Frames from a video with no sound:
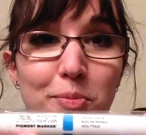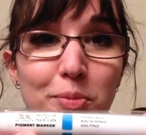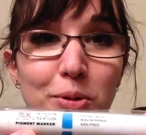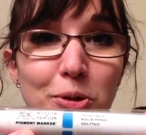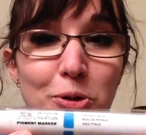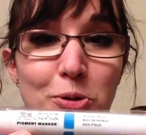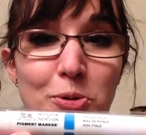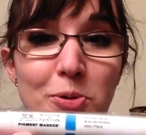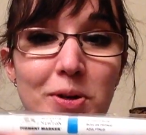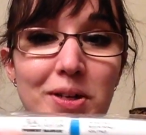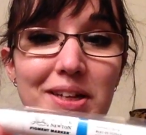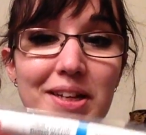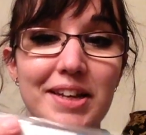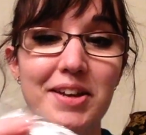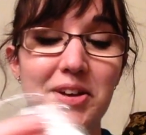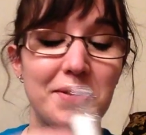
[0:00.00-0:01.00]
blue,
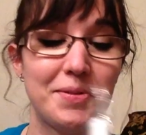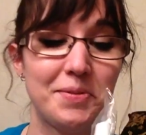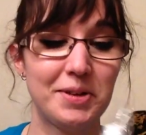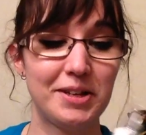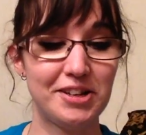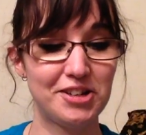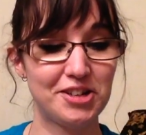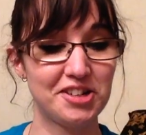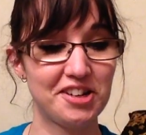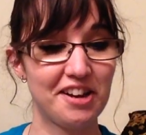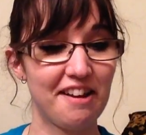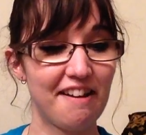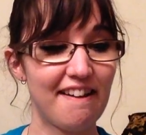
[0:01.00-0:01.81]
which